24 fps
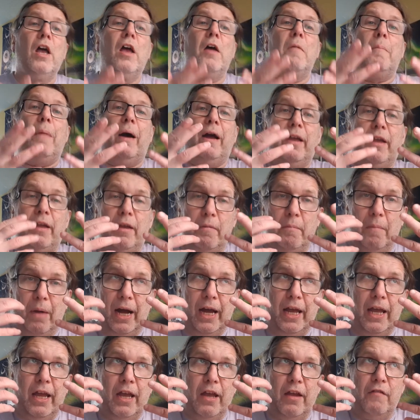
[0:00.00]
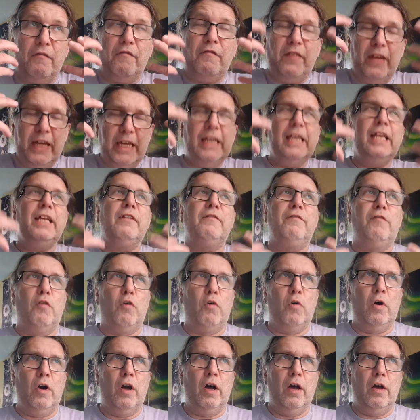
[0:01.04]
my my feeling
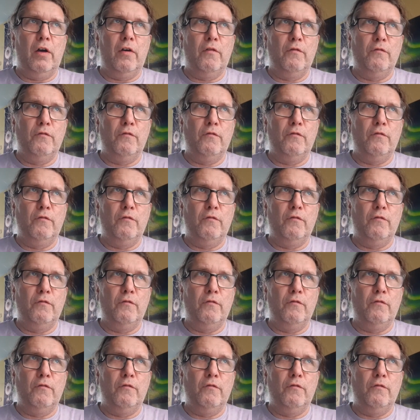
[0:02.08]
for